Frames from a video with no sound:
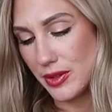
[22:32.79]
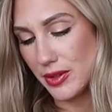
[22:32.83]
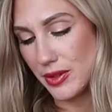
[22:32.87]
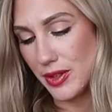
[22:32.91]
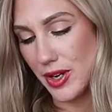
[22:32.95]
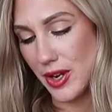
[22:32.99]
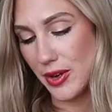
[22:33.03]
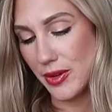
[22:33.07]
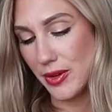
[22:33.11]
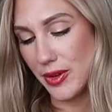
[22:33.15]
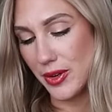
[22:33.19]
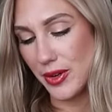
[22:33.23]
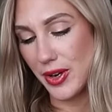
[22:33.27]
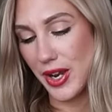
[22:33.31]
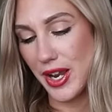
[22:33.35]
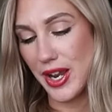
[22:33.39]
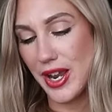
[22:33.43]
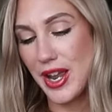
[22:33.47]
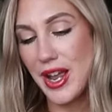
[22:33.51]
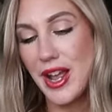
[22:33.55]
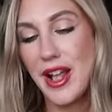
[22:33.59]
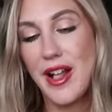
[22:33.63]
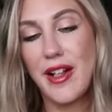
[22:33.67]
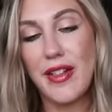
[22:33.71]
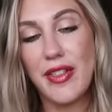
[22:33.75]
No,
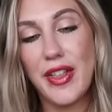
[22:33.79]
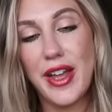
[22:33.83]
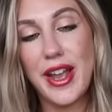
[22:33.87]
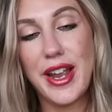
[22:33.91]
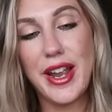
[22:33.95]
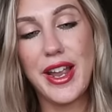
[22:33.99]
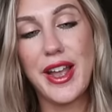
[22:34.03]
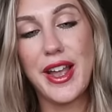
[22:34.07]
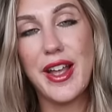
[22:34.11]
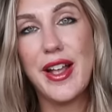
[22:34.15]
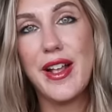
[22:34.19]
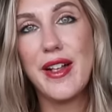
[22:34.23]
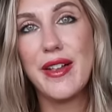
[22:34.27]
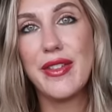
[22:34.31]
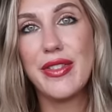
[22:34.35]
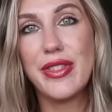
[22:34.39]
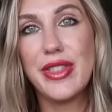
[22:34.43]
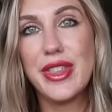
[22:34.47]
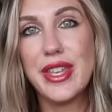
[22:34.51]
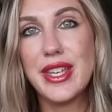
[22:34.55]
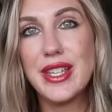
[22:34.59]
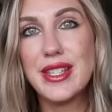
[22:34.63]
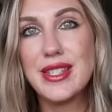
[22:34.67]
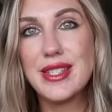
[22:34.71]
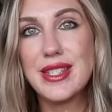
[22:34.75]
okay. Like,
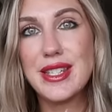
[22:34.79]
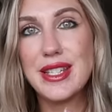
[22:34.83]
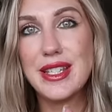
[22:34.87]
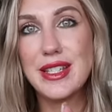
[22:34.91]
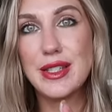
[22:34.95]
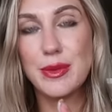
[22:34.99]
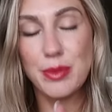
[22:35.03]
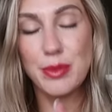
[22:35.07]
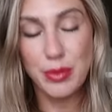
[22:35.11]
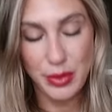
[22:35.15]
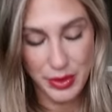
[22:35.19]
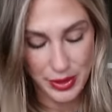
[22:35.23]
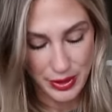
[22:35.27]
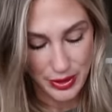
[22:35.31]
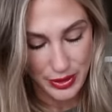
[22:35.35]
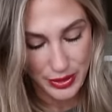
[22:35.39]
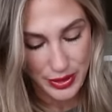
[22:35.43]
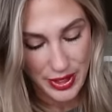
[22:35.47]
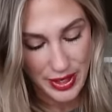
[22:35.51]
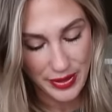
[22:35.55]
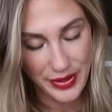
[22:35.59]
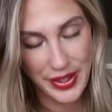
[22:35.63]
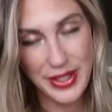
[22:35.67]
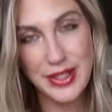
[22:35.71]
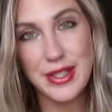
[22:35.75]
this is blue
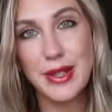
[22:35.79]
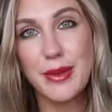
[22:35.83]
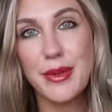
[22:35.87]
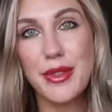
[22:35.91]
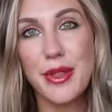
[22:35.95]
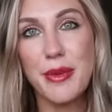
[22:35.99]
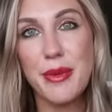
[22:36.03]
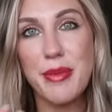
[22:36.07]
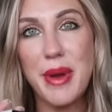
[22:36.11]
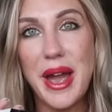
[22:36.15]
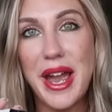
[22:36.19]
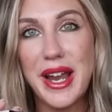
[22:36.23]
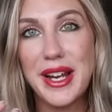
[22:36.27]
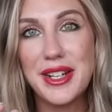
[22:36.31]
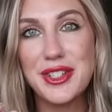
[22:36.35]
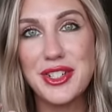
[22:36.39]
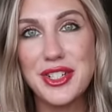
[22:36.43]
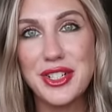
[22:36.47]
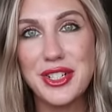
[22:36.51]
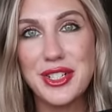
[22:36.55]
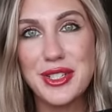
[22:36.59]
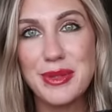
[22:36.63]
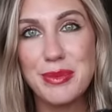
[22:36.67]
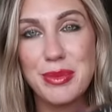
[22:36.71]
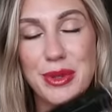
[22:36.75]
and like some of the
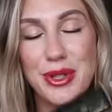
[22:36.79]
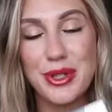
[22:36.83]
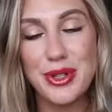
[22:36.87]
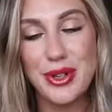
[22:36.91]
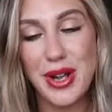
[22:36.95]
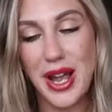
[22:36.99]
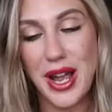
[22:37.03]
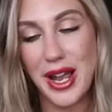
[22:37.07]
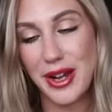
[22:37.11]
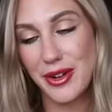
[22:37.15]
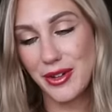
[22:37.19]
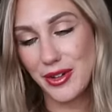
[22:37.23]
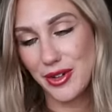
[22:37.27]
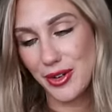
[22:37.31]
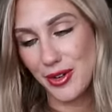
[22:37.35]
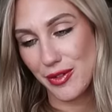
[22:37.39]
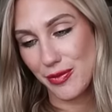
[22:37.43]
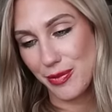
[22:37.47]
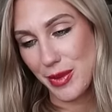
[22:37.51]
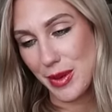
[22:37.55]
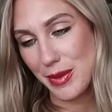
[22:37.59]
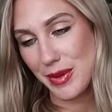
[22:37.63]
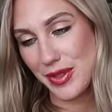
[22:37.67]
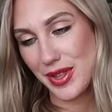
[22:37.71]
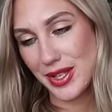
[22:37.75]
packaging is blue. I don't know if
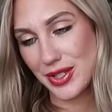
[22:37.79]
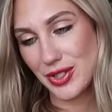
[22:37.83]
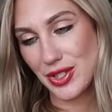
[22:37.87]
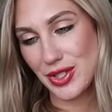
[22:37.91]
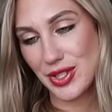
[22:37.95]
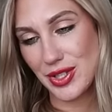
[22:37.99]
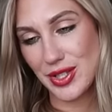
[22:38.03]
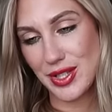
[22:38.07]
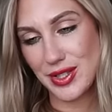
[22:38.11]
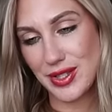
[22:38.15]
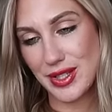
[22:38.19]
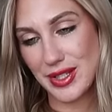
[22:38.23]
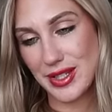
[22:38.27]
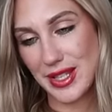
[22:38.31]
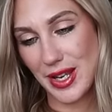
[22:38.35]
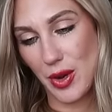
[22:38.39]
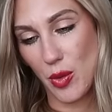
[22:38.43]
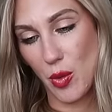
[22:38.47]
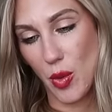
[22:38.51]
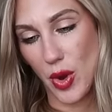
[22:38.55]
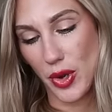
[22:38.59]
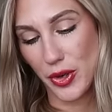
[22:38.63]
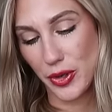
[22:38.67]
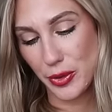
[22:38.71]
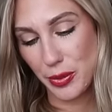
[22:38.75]
maybe that's just because it's like
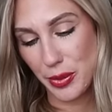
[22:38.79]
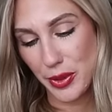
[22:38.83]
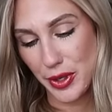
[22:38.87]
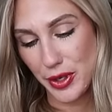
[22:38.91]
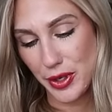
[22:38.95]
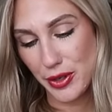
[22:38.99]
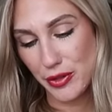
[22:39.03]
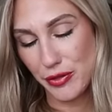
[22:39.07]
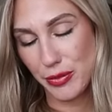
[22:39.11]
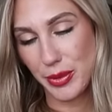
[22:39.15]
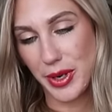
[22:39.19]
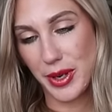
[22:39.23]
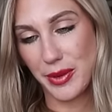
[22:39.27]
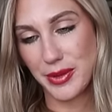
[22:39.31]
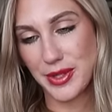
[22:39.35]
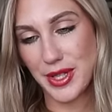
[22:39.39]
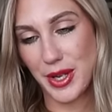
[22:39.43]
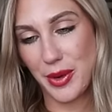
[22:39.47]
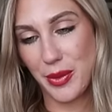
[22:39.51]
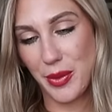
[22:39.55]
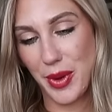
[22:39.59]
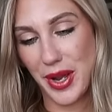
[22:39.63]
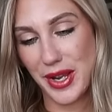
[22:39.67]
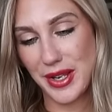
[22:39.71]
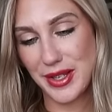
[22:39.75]
waterproof, but I was
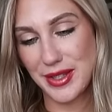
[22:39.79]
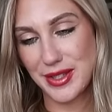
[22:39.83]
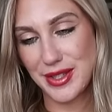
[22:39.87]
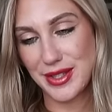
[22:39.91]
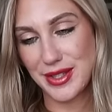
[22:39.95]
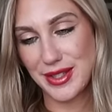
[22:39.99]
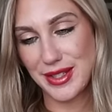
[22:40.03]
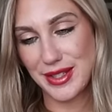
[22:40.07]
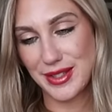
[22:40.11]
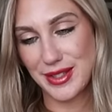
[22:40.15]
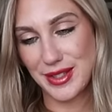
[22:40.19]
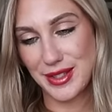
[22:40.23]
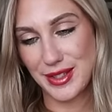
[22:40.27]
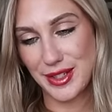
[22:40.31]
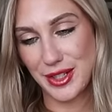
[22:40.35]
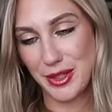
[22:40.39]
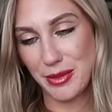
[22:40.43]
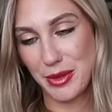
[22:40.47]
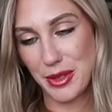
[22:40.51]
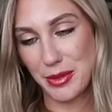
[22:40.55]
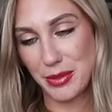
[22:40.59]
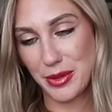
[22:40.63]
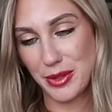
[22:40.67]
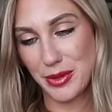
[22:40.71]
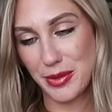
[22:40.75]
like, why is, is this gonna
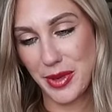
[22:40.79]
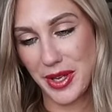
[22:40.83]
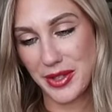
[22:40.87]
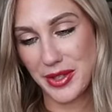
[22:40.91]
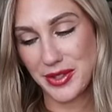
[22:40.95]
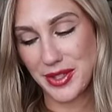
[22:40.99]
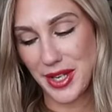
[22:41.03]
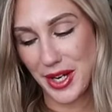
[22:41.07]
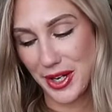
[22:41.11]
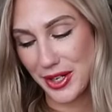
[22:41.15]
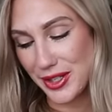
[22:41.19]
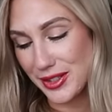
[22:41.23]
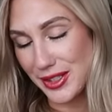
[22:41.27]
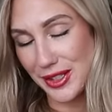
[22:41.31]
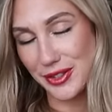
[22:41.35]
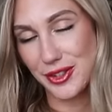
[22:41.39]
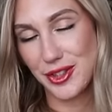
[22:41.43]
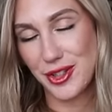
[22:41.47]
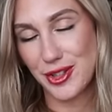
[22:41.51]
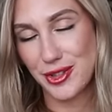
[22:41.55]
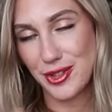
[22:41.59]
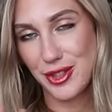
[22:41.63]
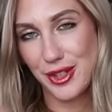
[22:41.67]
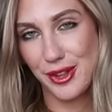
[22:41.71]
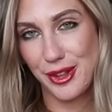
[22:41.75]
be a blue mascara? Not that
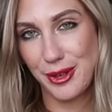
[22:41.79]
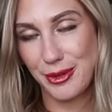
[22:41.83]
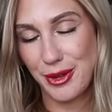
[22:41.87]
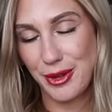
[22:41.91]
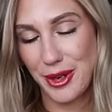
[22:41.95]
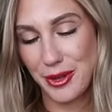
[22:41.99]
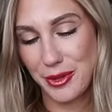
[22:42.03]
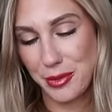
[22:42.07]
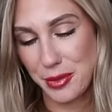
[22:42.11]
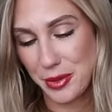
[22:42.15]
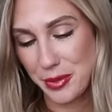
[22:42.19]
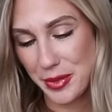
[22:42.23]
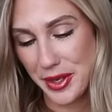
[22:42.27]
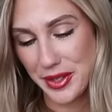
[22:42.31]
there's anything wrong with blue